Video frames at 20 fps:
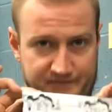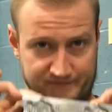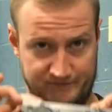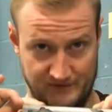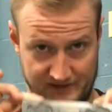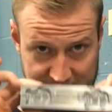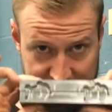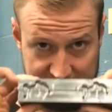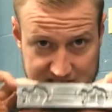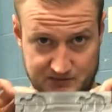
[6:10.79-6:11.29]

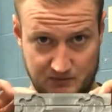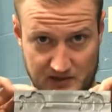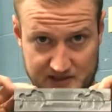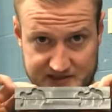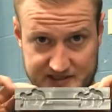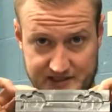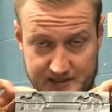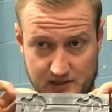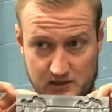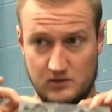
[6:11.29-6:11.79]
For these
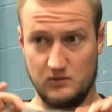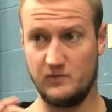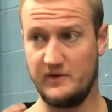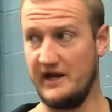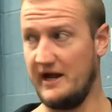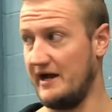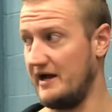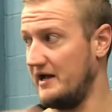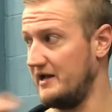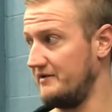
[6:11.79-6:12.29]
ones here,
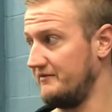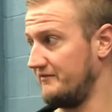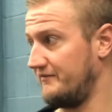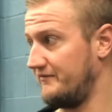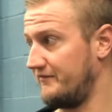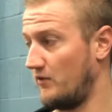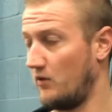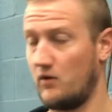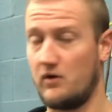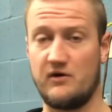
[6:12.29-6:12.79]
we had
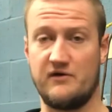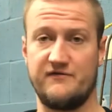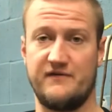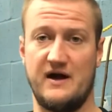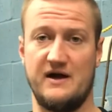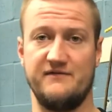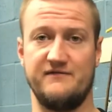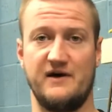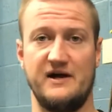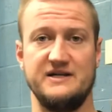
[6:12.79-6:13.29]
four or
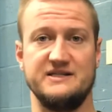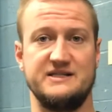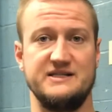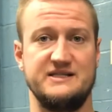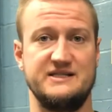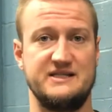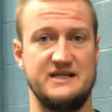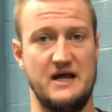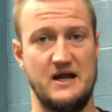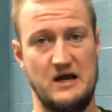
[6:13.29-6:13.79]
five
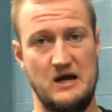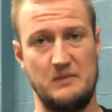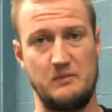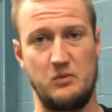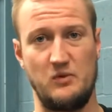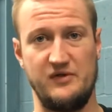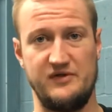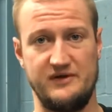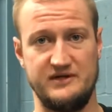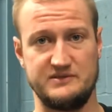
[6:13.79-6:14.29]
vices set
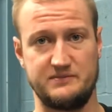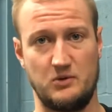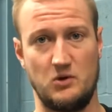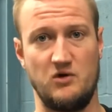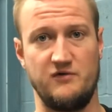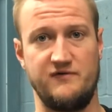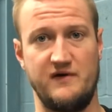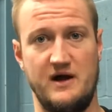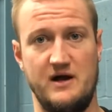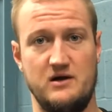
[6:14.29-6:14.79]
up with this
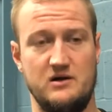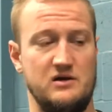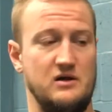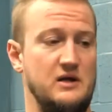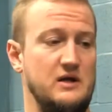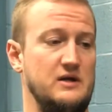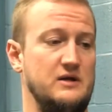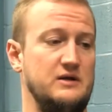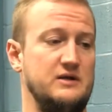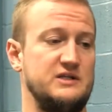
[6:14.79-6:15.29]
profile,
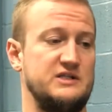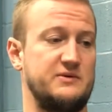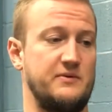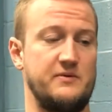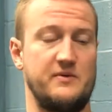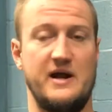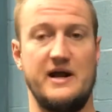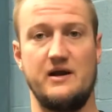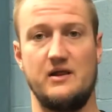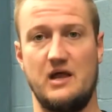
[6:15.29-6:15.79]
so
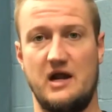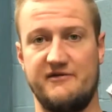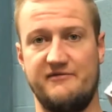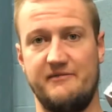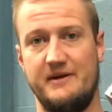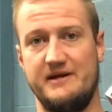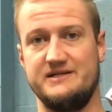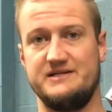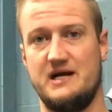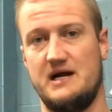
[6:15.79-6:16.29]
we ran a lot
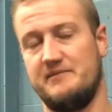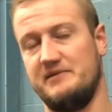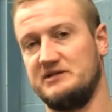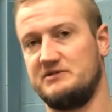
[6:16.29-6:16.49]
of them at a time.